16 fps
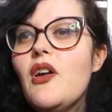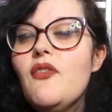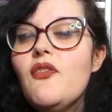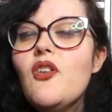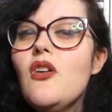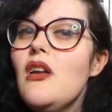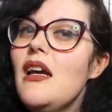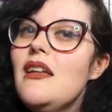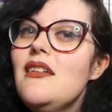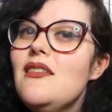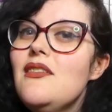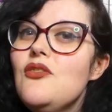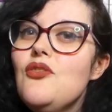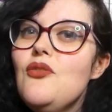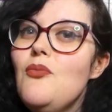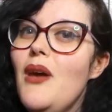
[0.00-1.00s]
I forgot I didn't
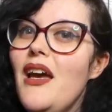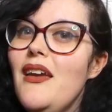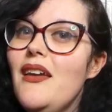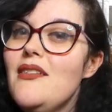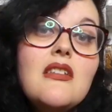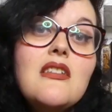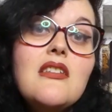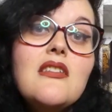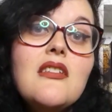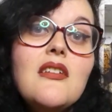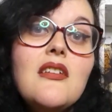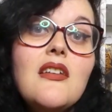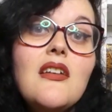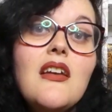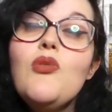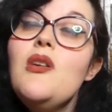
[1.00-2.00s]
do May. This is
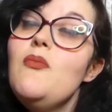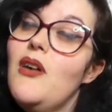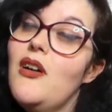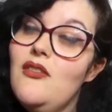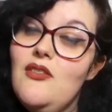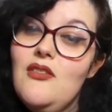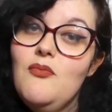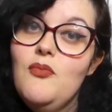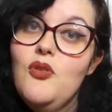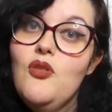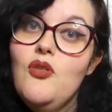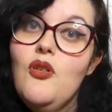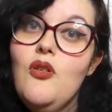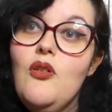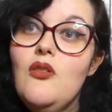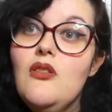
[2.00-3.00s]
a 3-month book
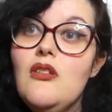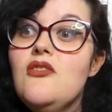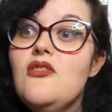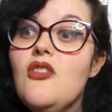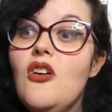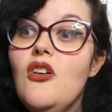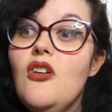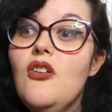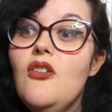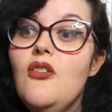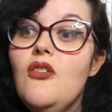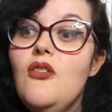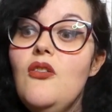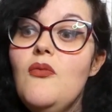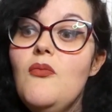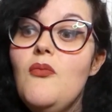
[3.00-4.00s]
haul,
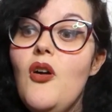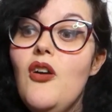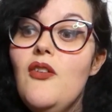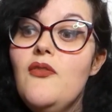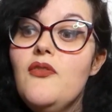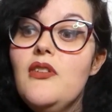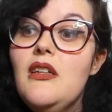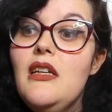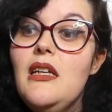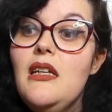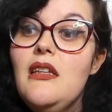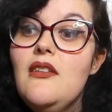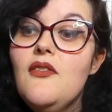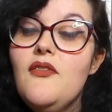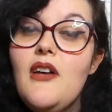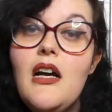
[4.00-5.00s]
so hopefully
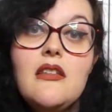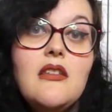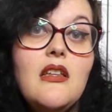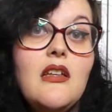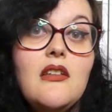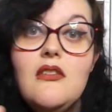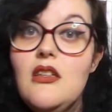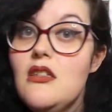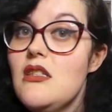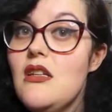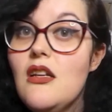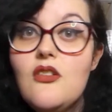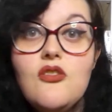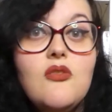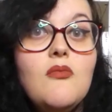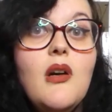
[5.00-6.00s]
the fact that there's an
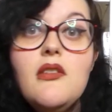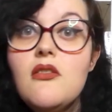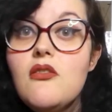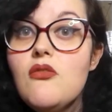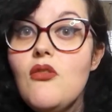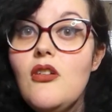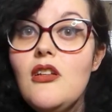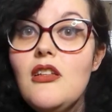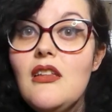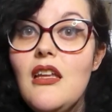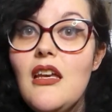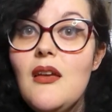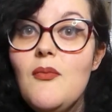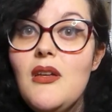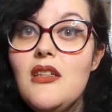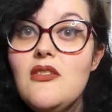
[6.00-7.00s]
extra month thrown in
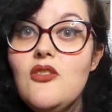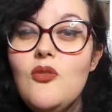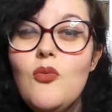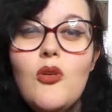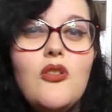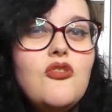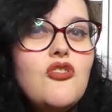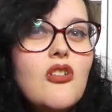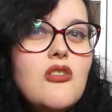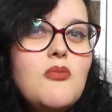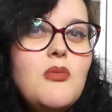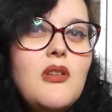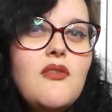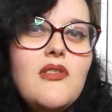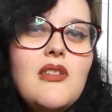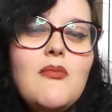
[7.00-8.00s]
there means you won't judge
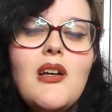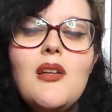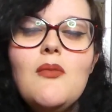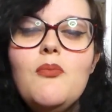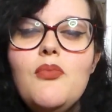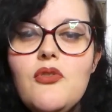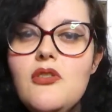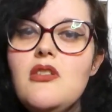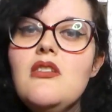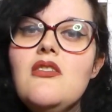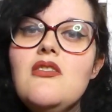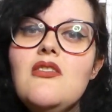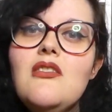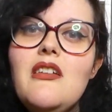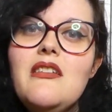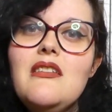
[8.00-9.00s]
me for the amount of books that is
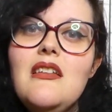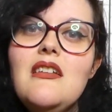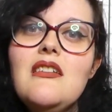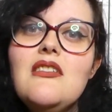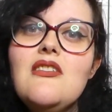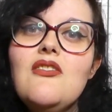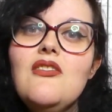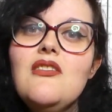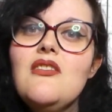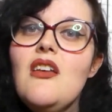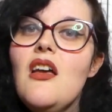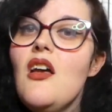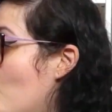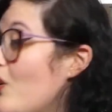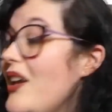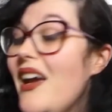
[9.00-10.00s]
on this list, because
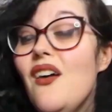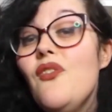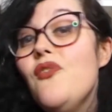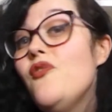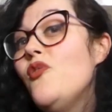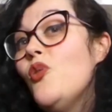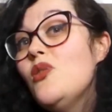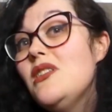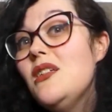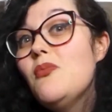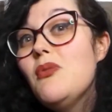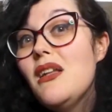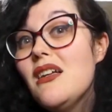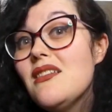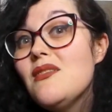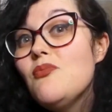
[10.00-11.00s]
we have 40
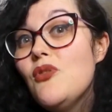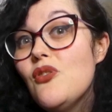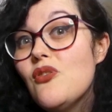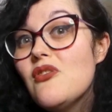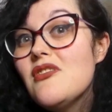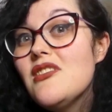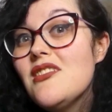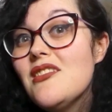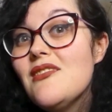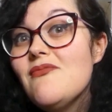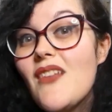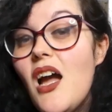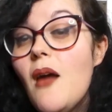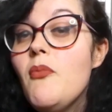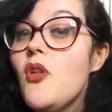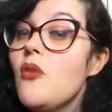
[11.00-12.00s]
plus books.
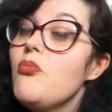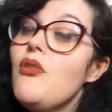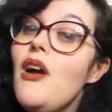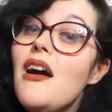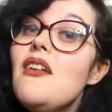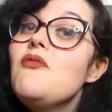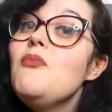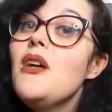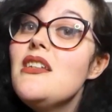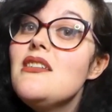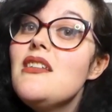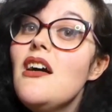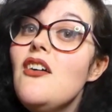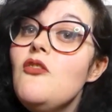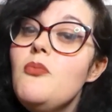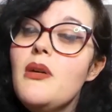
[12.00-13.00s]
I'm not proud of
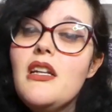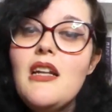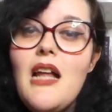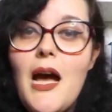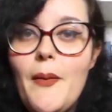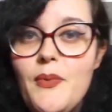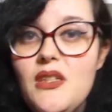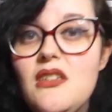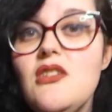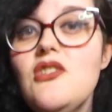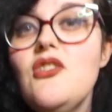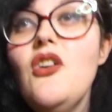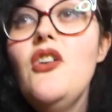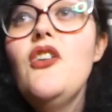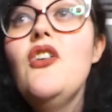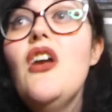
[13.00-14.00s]
myself, but it happened.
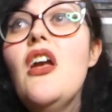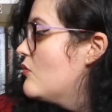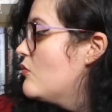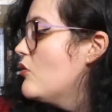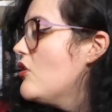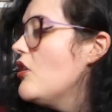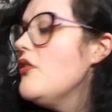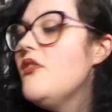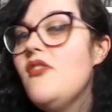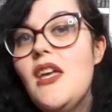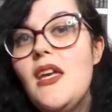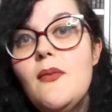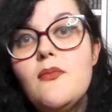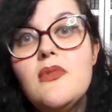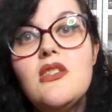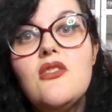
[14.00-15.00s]
So we'll go
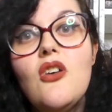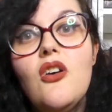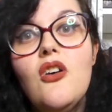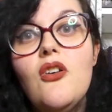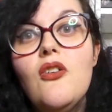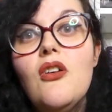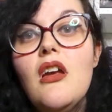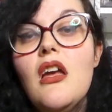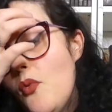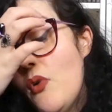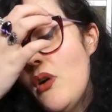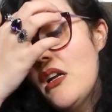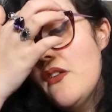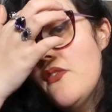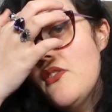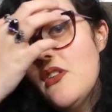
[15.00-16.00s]
themes. So
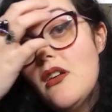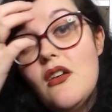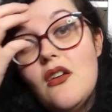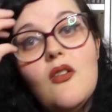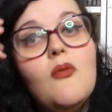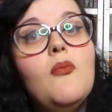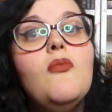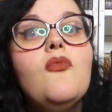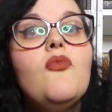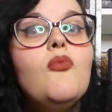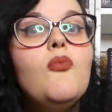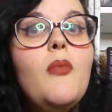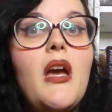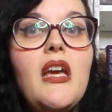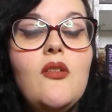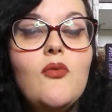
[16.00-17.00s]
one of the
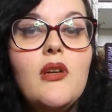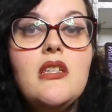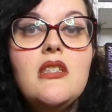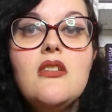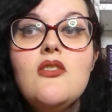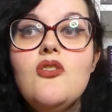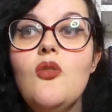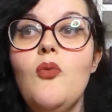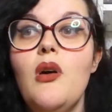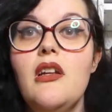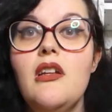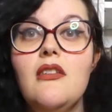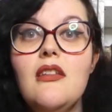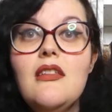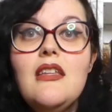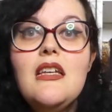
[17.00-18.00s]
main reasons, or one of
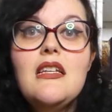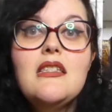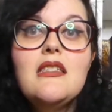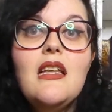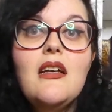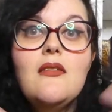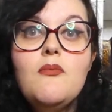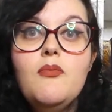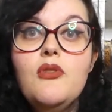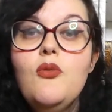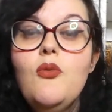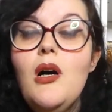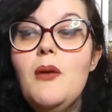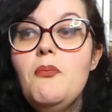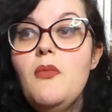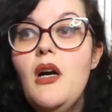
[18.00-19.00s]
the things that blew
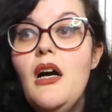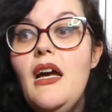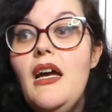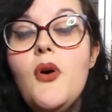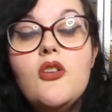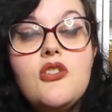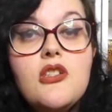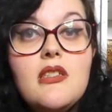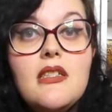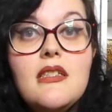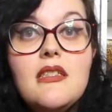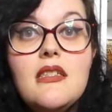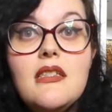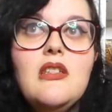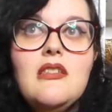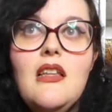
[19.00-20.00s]
up my
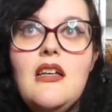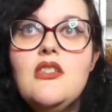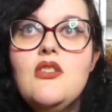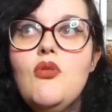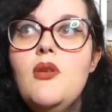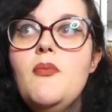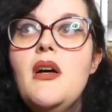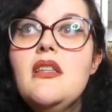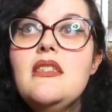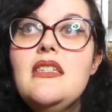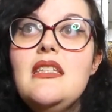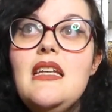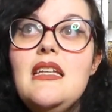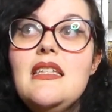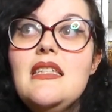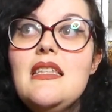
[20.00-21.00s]
purchases this last 3 months,
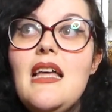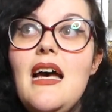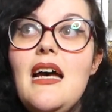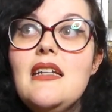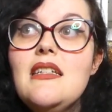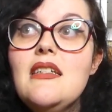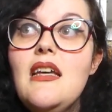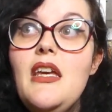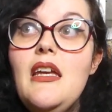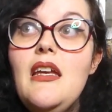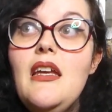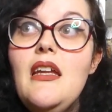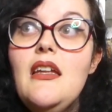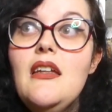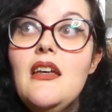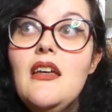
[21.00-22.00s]
is that
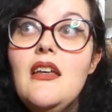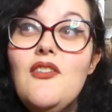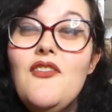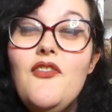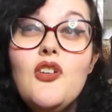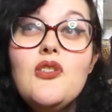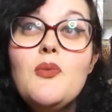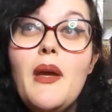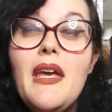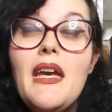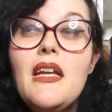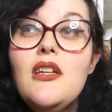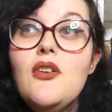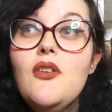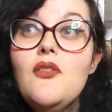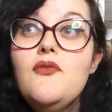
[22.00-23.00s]
in the first
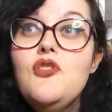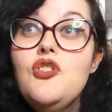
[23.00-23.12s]
weekend of